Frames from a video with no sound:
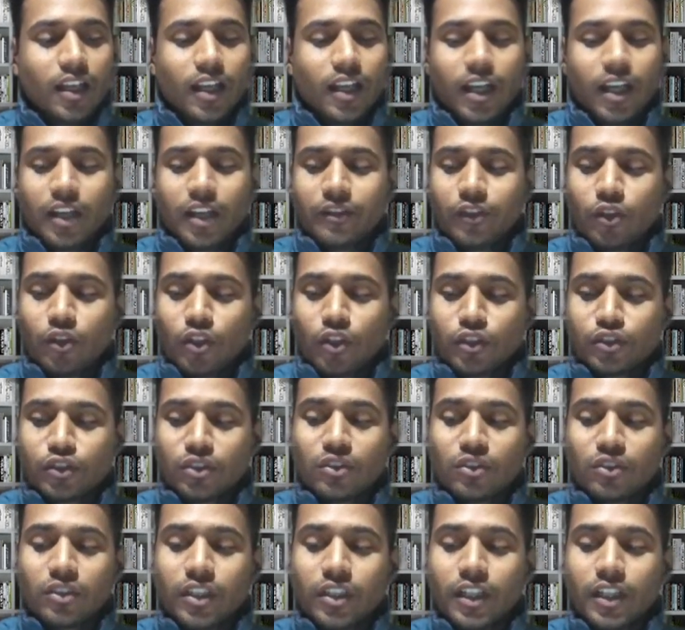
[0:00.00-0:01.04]
And we also
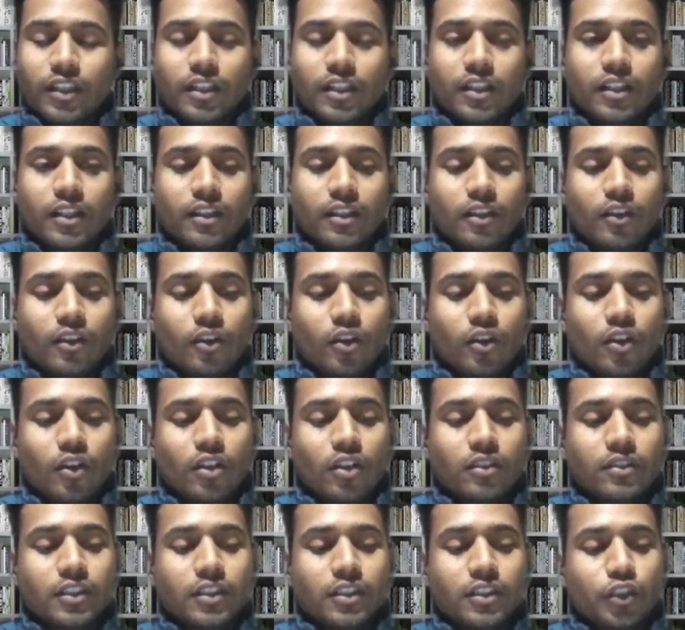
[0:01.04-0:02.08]
know that the all
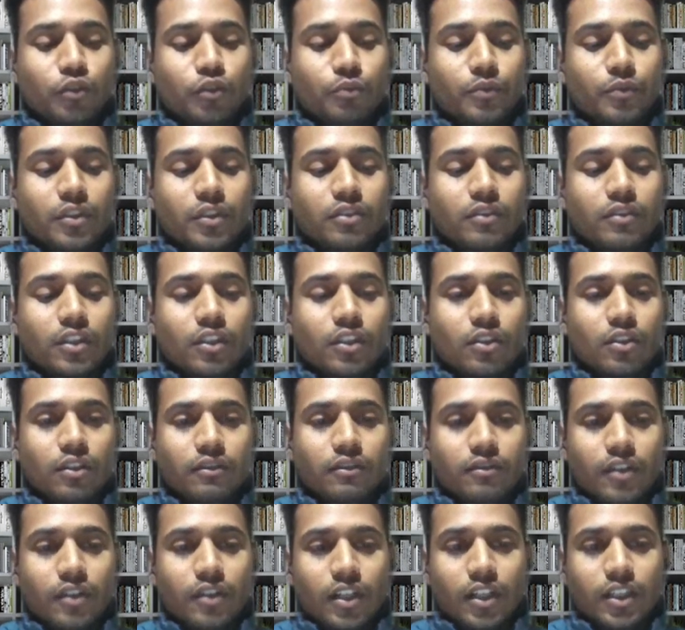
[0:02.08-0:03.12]
equipment work on
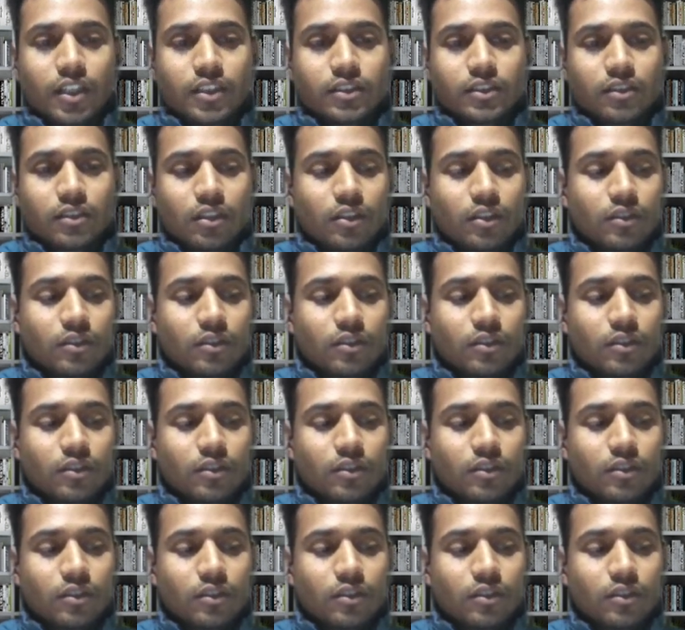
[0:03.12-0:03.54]
Faraday's law,